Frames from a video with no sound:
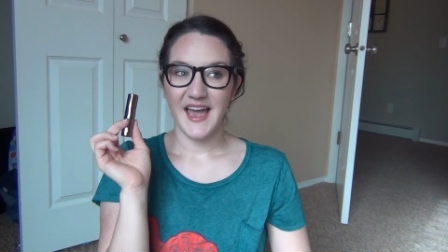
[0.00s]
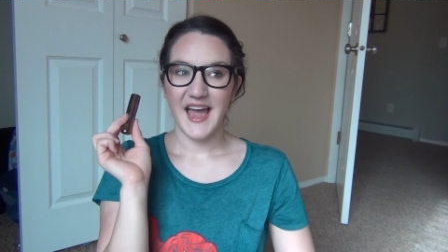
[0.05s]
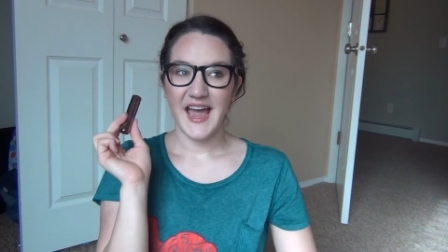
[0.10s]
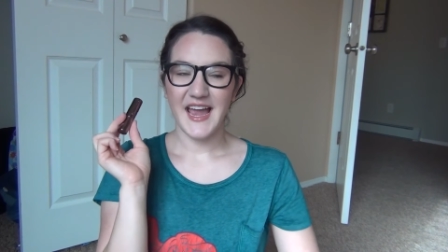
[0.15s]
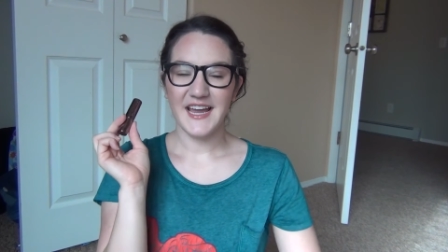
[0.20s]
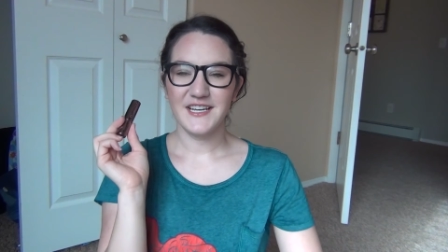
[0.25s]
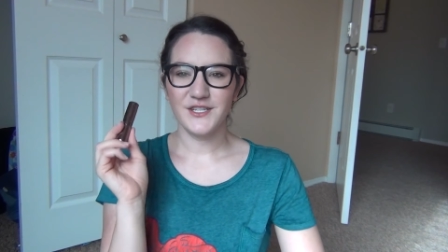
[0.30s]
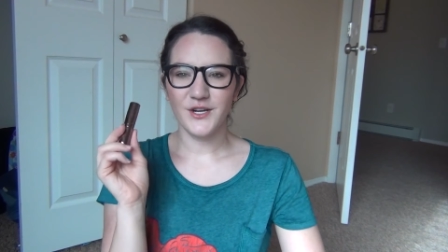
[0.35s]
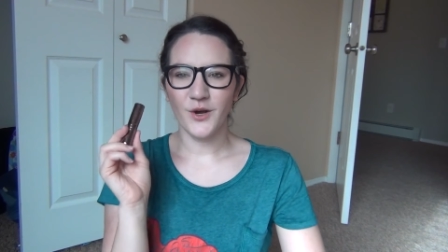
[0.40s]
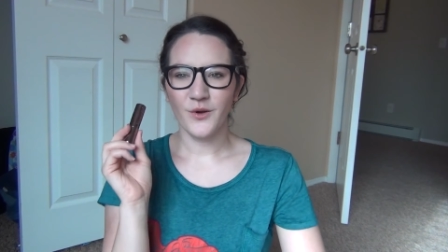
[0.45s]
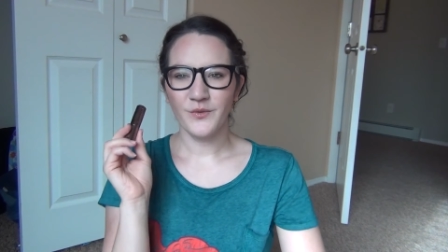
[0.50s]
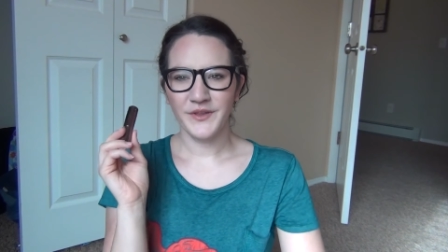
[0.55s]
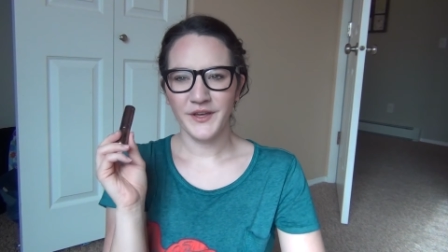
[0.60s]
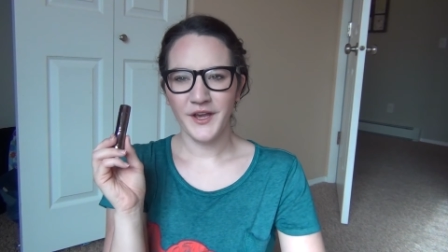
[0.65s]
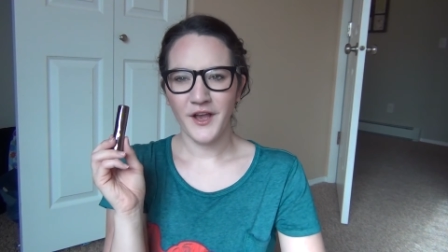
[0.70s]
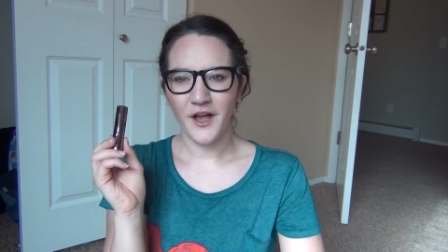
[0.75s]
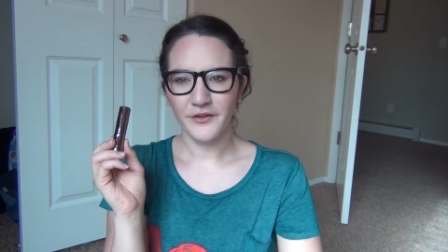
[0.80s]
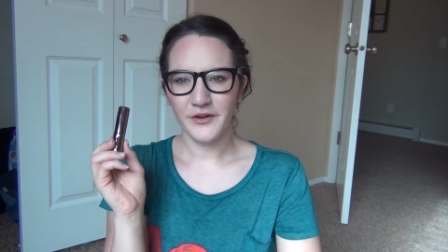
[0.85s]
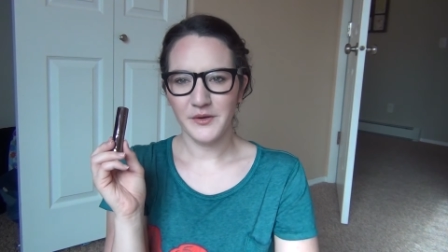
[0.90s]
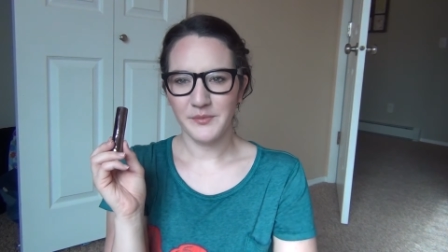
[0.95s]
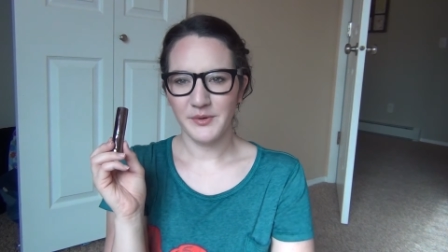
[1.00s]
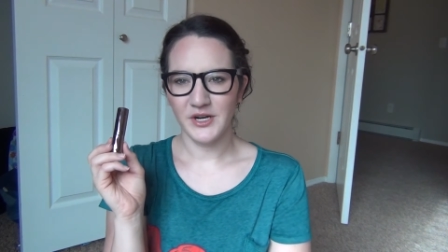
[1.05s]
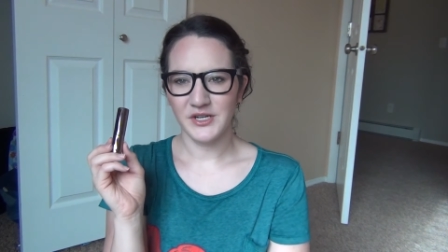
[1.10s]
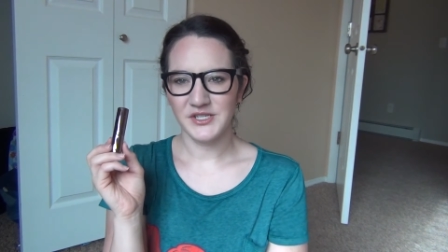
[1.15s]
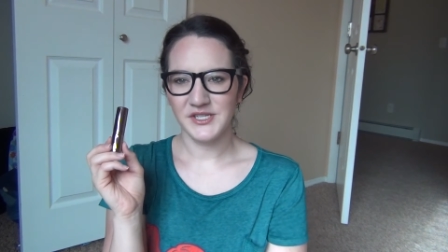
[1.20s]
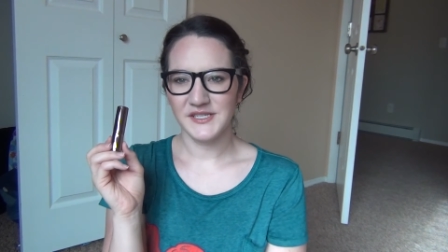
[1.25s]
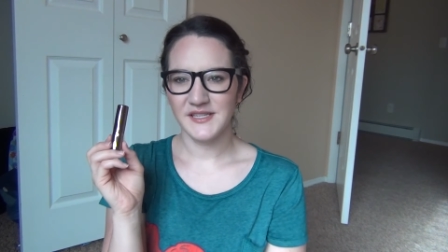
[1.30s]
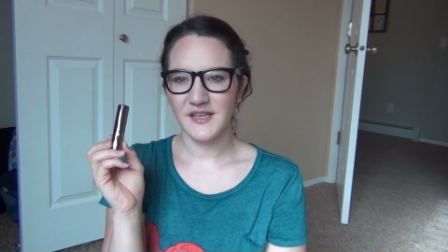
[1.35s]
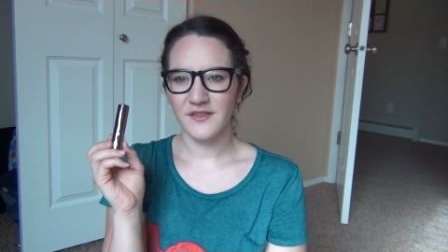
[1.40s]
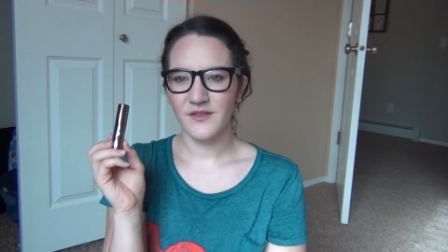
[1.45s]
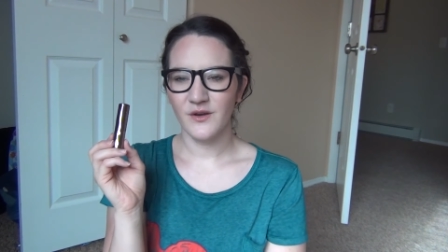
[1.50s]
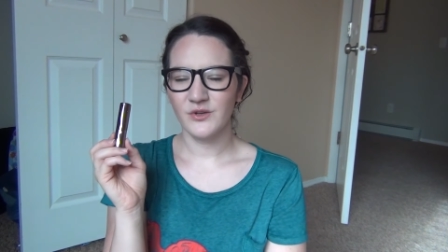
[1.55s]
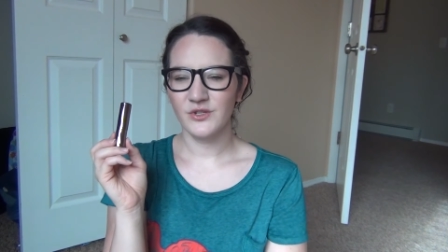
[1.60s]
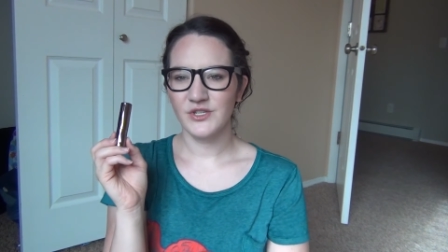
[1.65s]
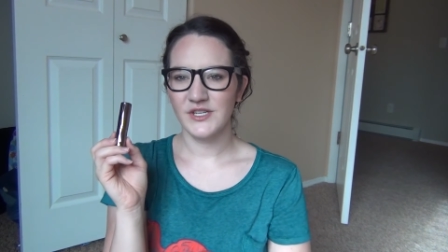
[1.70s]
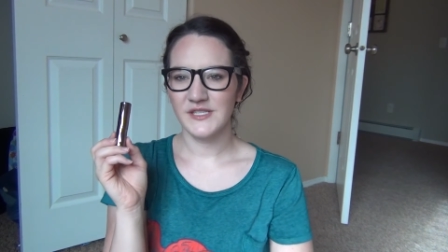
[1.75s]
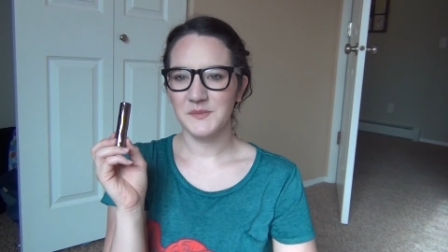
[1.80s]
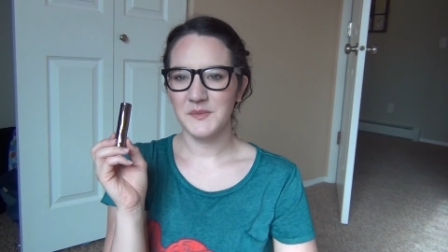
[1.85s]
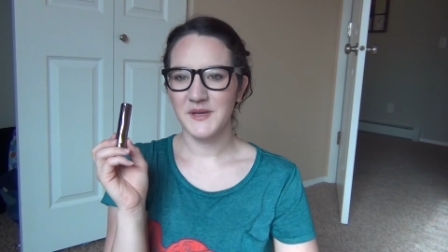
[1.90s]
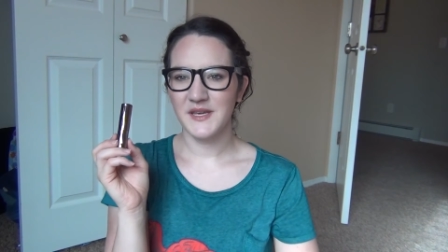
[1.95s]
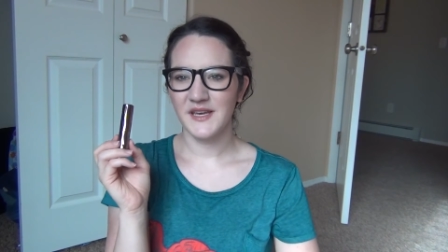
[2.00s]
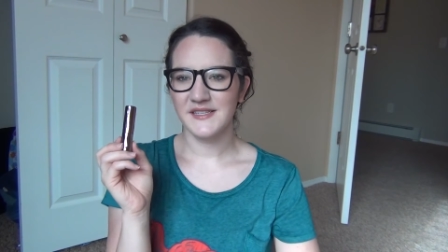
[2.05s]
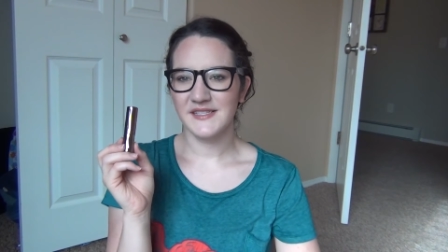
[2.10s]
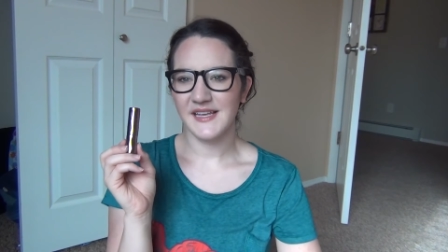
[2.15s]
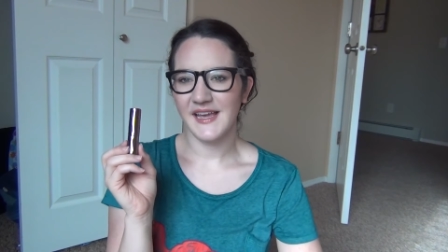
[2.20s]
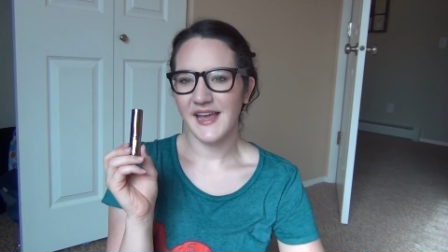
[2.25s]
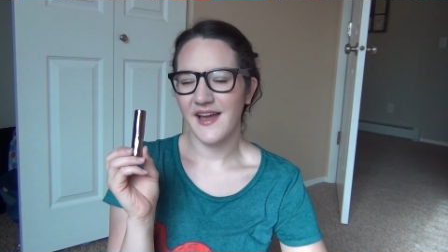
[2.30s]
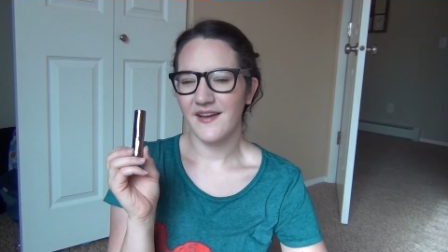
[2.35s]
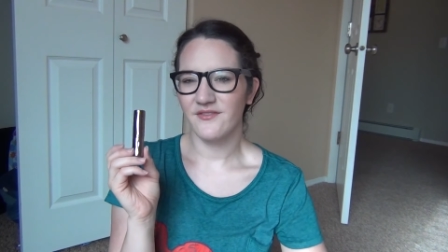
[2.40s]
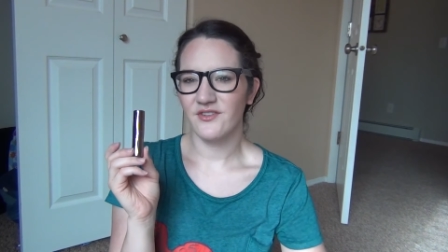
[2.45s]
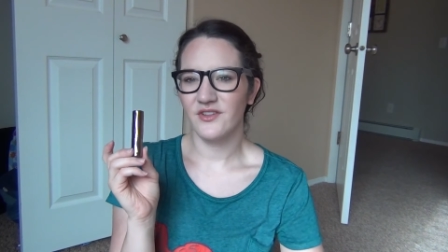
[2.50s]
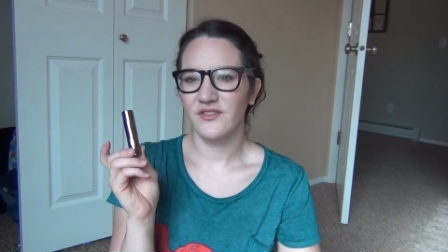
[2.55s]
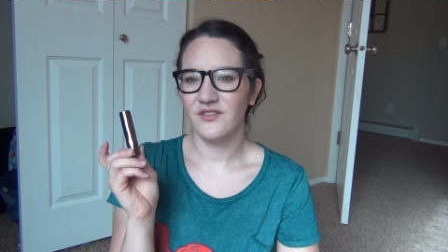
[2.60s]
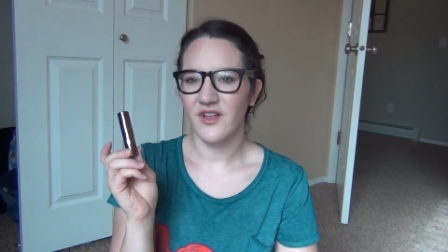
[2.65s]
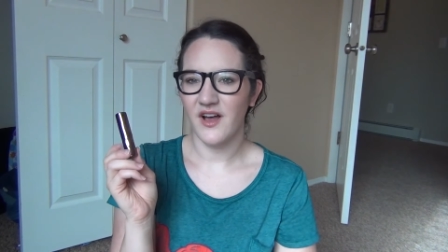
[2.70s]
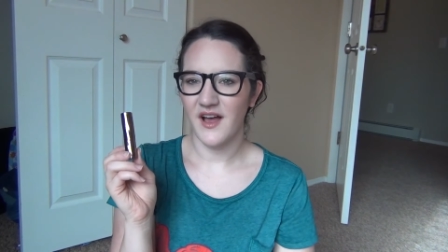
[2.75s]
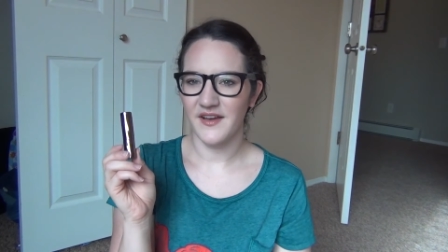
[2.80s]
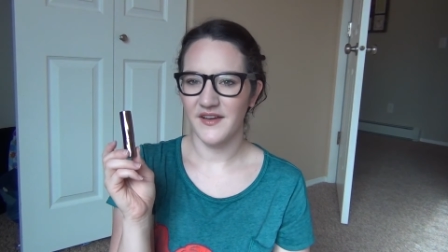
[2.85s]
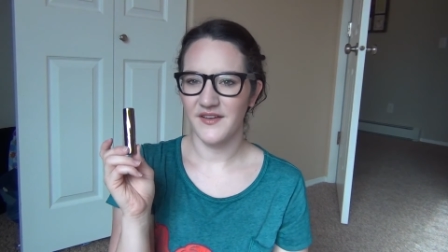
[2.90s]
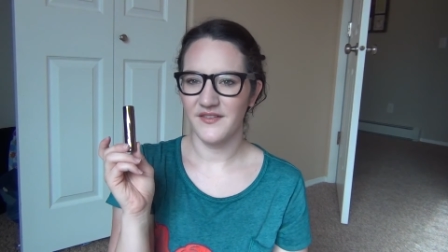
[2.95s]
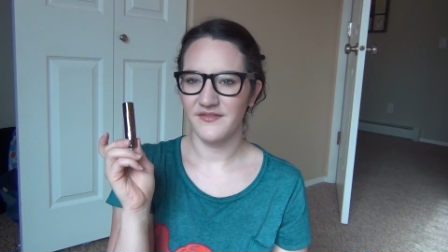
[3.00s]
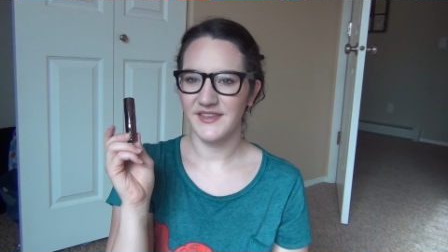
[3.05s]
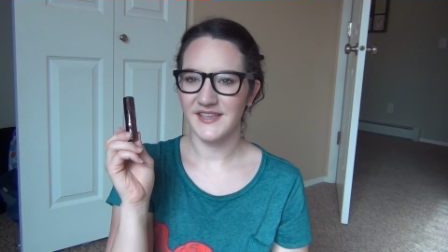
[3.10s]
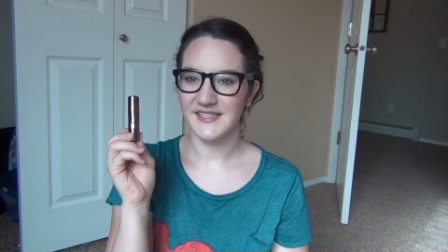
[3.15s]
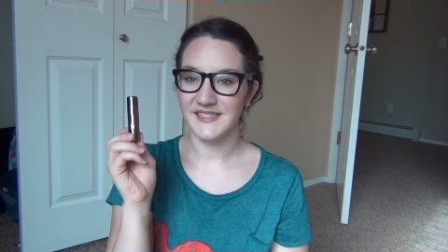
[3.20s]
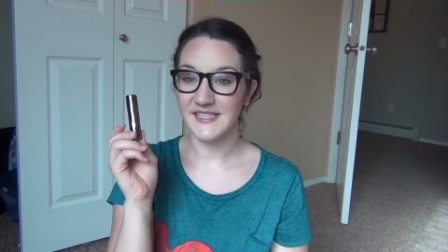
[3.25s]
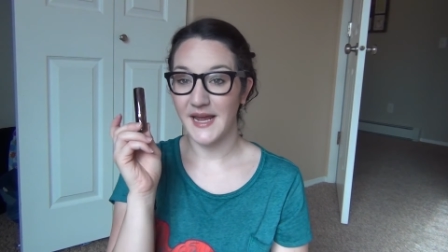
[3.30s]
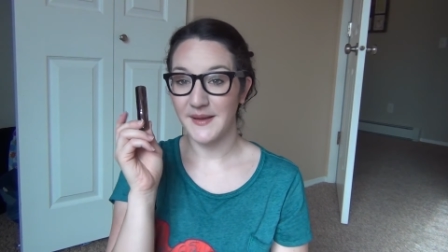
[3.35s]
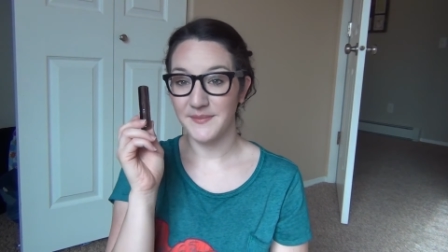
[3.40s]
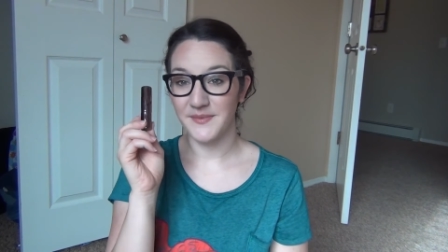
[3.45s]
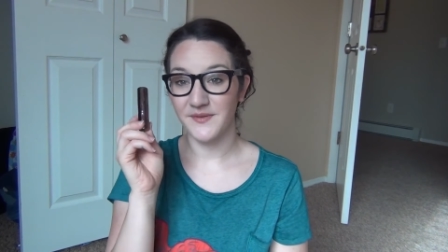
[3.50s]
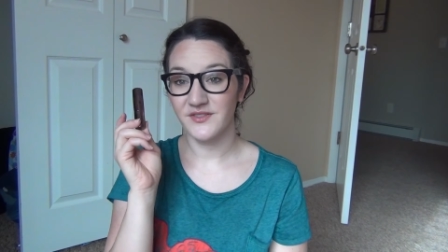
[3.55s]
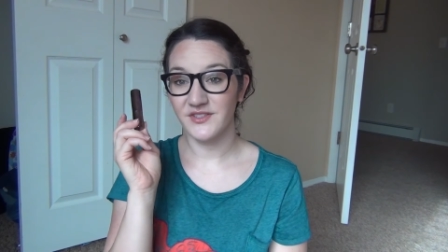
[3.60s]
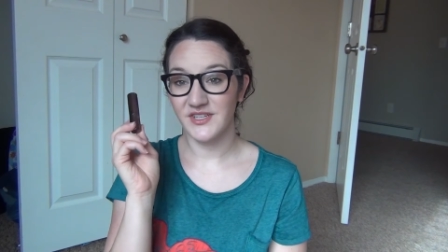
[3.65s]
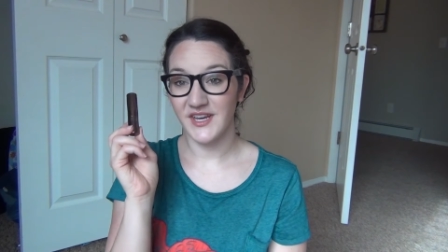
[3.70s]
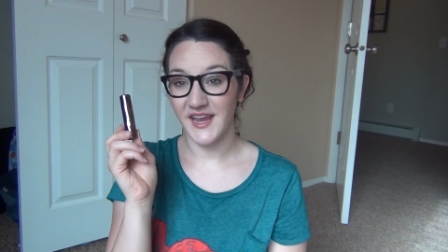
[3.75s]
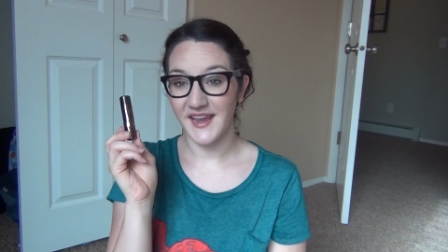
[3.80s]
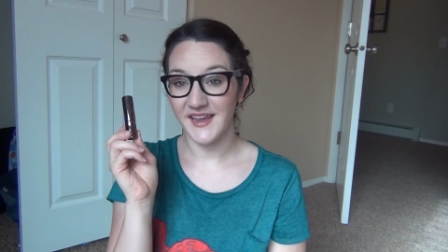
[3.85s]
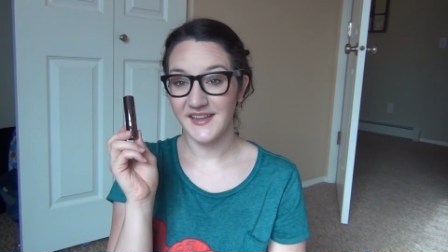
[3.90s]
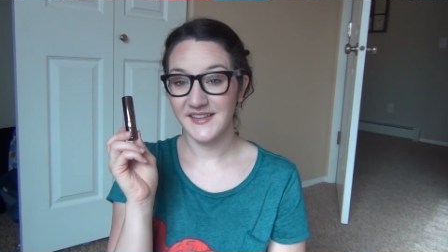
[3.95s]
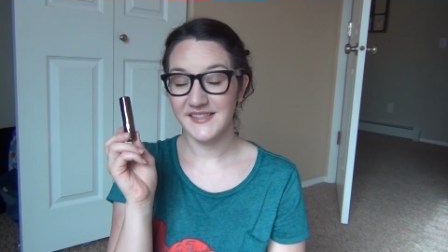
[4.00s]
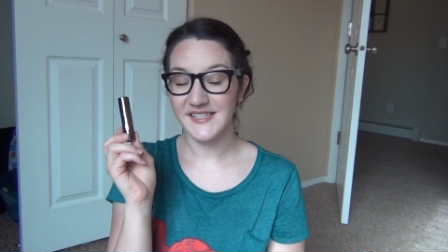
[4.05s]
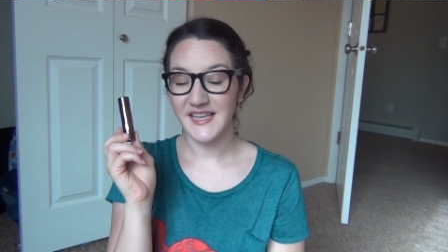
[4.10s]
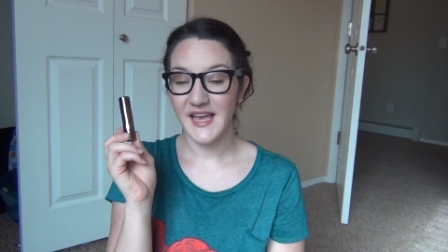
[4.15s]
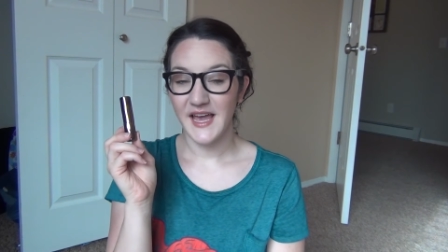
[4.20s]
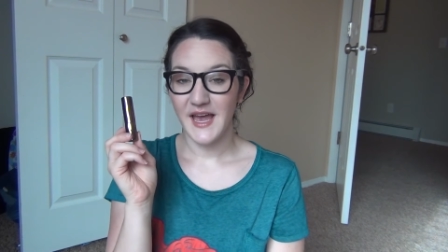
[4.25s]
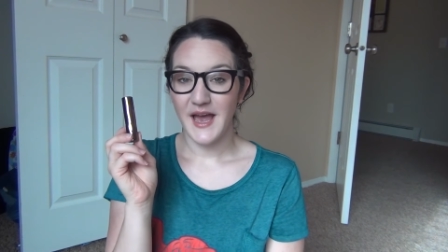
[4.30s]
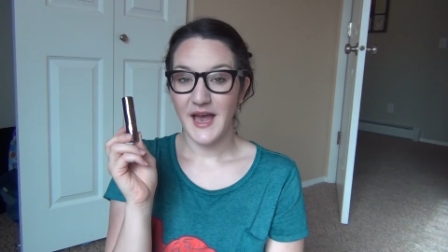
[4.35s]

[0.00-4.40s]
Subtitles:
I don't think I'll repurchase it though, just because I have a lot of these type of shades.